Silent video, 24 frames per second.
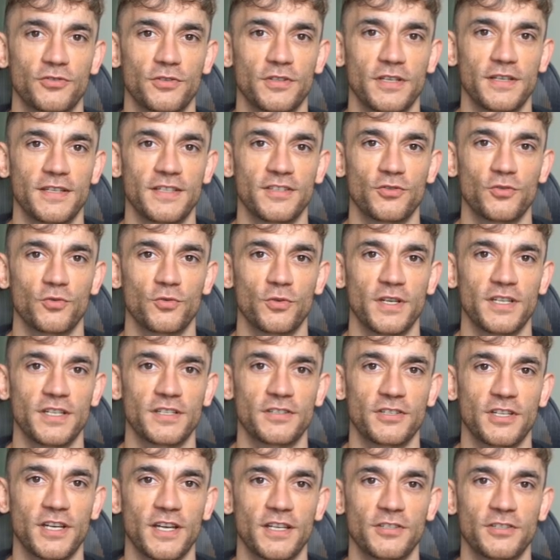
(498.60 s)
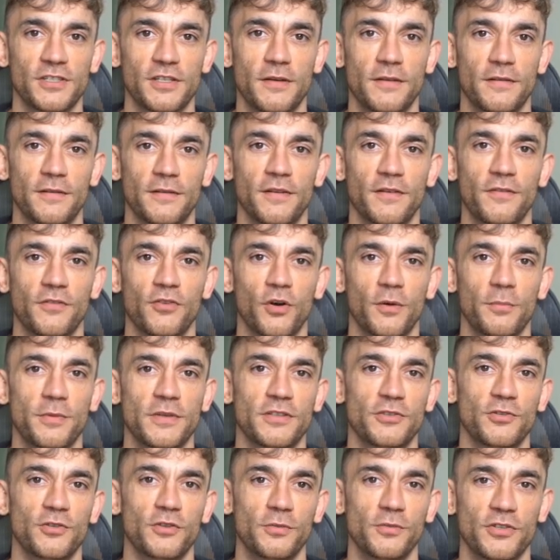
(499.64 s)
industry is already changing. Job
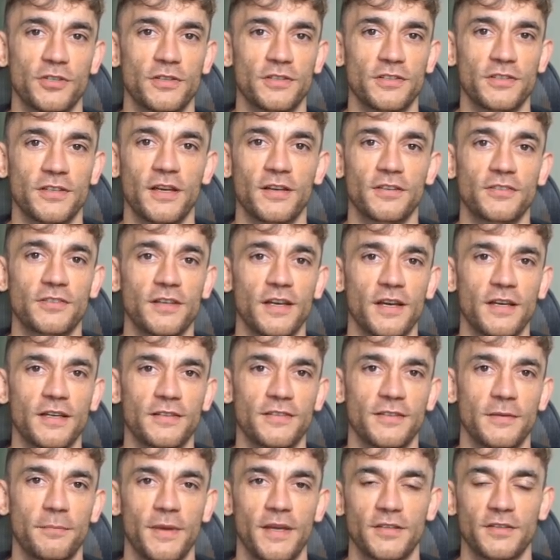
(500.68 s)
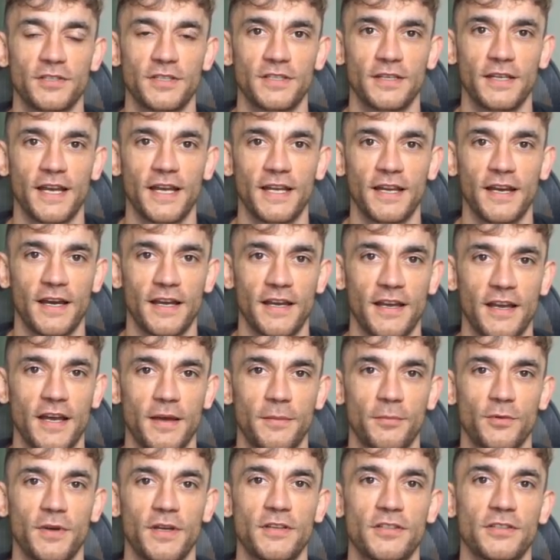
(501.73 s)
descriptions are starting to mention AI
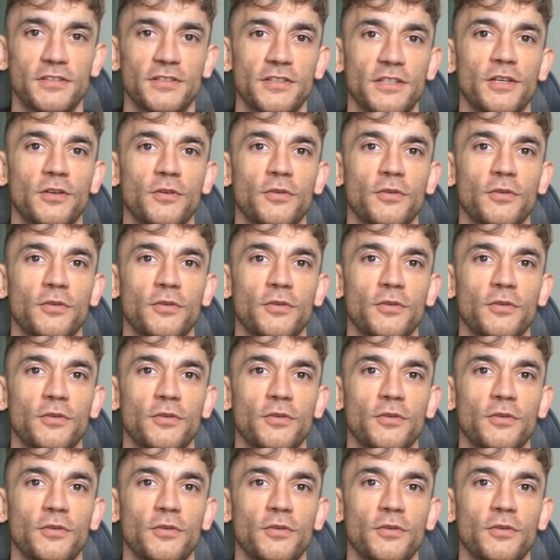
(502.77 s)
collaboration